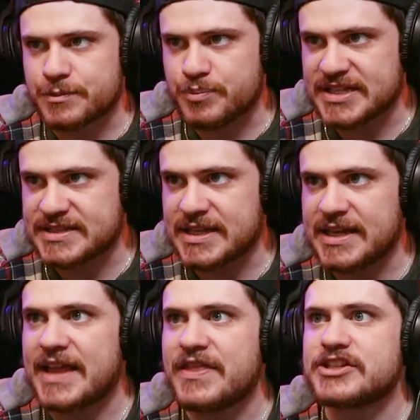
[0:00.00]
busy.
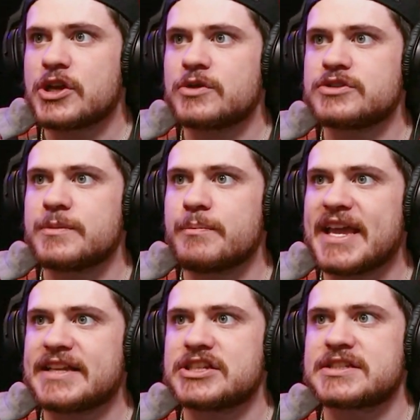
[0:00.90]
And they chose to
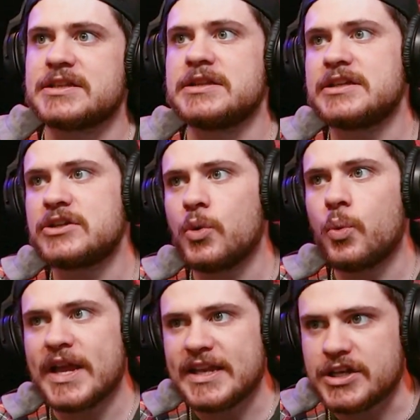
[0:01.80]
make just a little
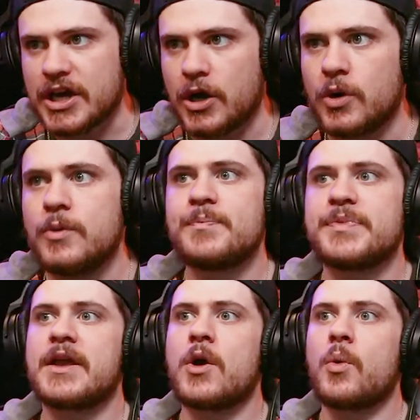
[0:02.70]
window
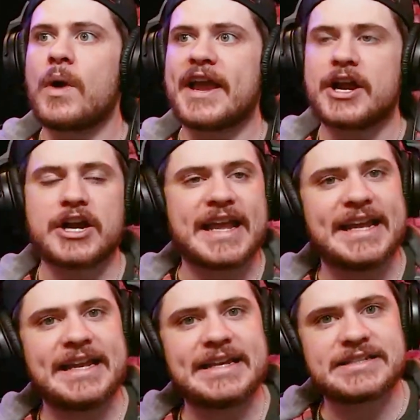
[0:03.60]
where it
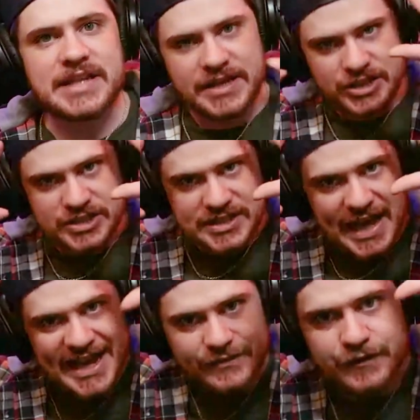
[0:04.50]
is just
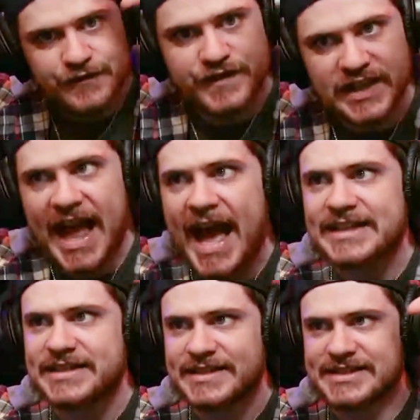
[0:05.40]
kind of a
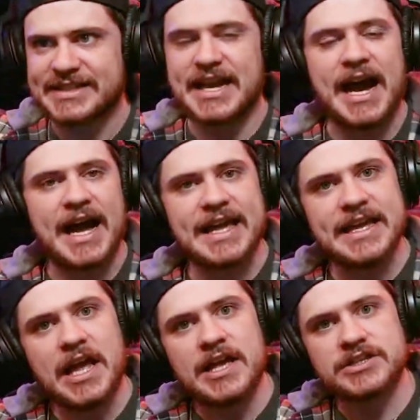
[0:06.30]
flat sky,
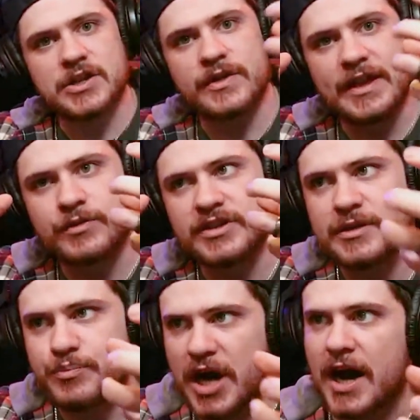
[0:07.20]
so they really
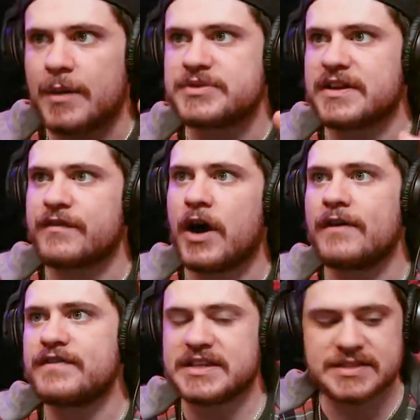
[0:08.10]
popped. If
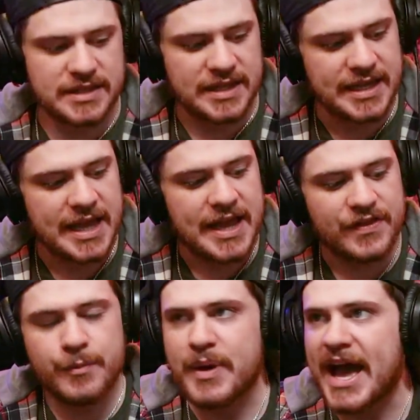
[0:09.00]
obviously
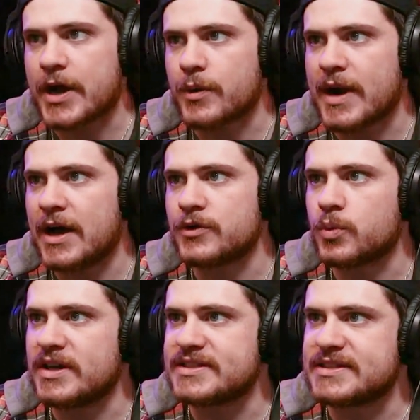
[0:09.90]
the background
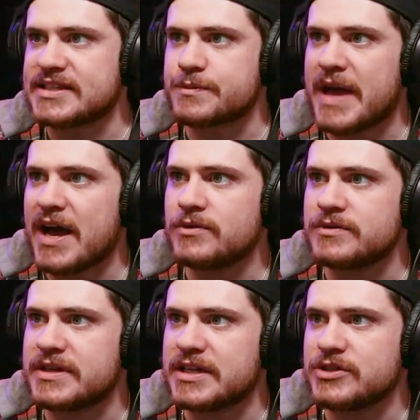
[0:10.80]
was this
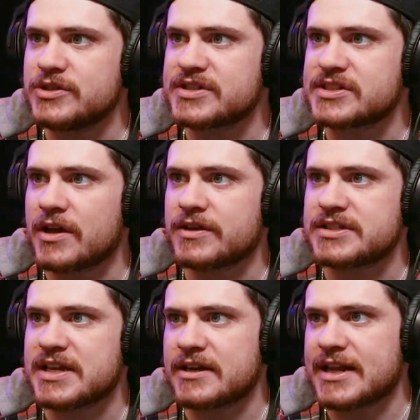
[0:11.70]
mountain and you just saw the
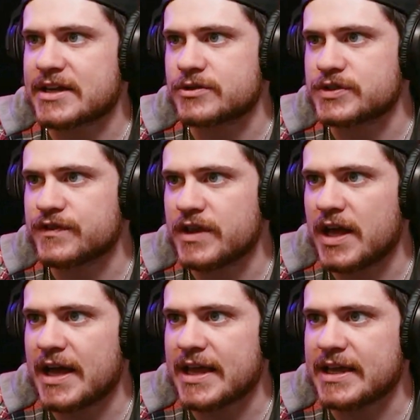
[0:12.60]
pterodactyls
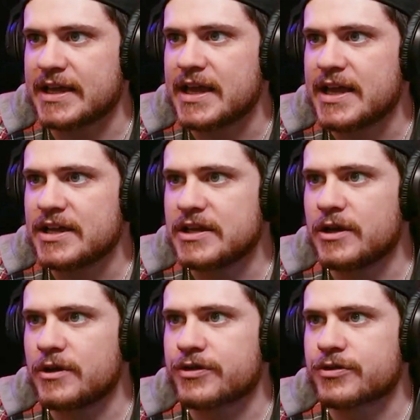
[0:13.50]
flying, you
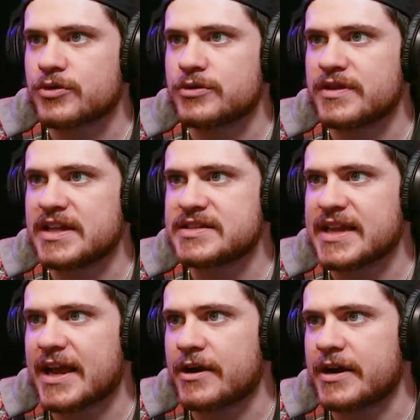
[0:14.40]
know, through this
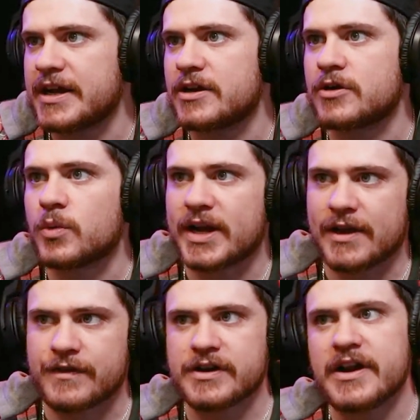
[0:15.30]
area or
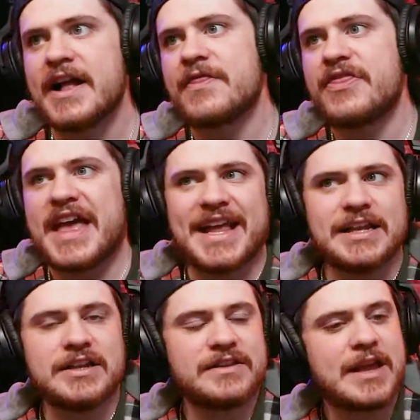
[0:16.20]
whatever,
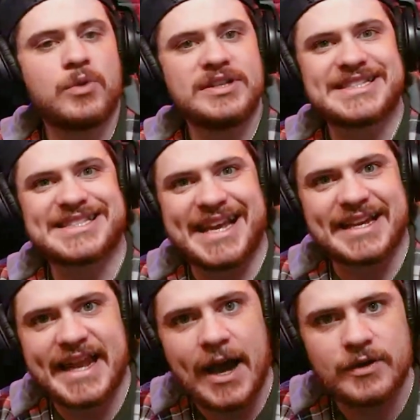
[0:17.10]
then they wouldn't
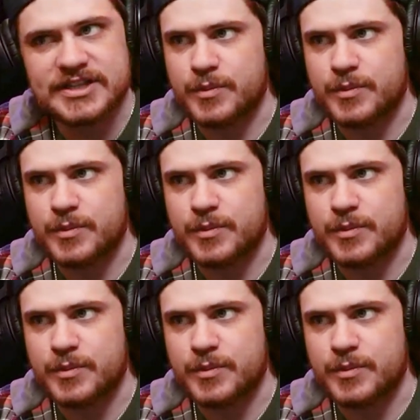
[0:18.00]
stand out as